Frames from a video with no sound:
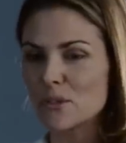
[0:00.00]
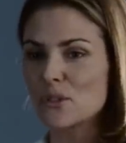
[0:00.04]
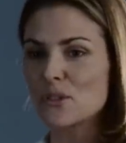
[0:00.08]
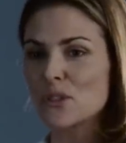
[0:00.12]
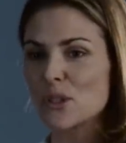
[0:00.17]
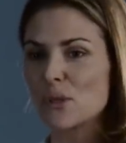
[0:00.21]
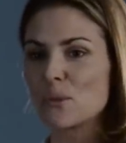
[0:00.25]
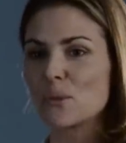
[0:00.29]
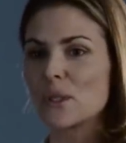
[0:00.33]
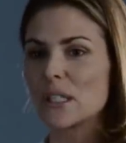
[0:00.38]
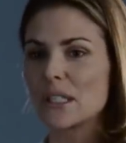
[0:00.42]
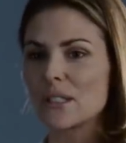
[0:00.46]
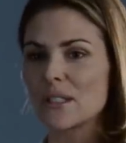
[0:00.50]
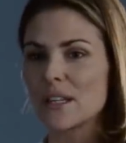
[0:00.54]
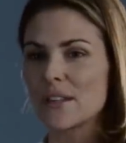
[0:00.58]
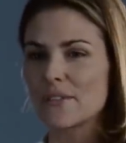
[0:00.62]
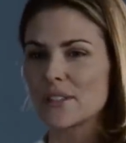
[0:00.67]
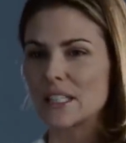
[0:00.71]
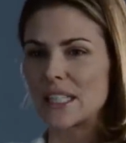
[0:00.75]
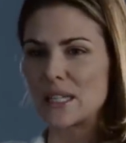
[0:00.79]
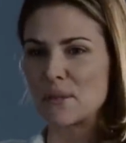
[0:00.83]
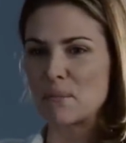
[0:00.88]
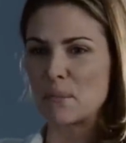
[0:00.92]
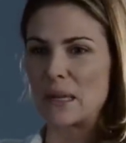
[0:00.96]
so we don't have
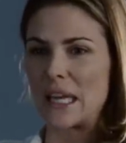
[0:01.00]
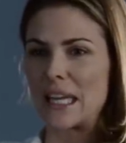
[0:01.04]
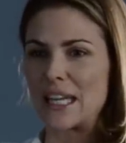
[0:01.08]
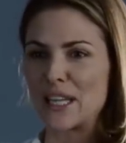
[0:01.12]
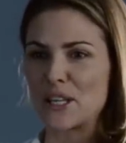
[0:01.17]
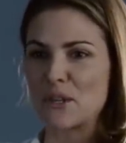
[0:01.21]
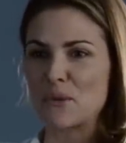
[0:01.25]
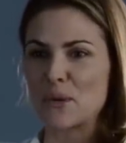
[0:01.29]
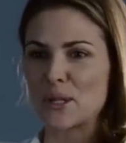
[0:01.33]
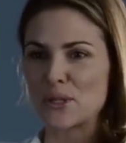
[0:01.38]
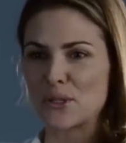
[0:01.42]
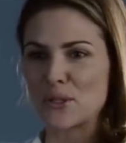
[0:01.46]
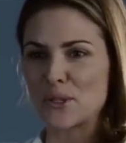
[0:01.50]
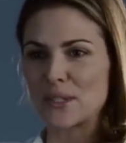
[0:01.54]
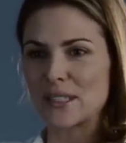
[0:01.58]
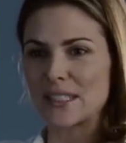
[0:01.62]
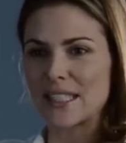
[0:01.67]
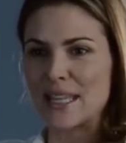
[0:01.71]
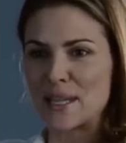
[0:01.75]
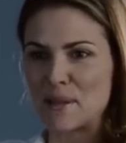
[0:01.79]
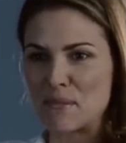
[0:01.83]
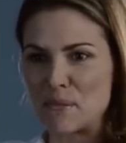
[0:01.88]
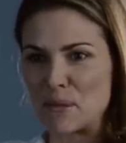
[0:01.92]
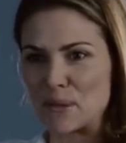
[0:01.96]
to keep paying you under the
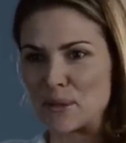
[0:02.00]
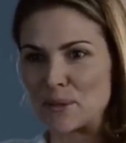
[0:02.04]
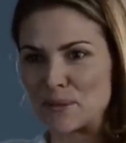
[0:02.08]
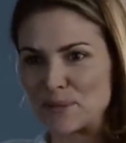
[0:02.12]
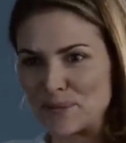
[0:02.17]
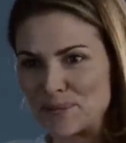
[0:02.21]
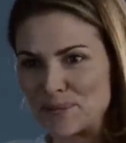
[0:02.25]
table.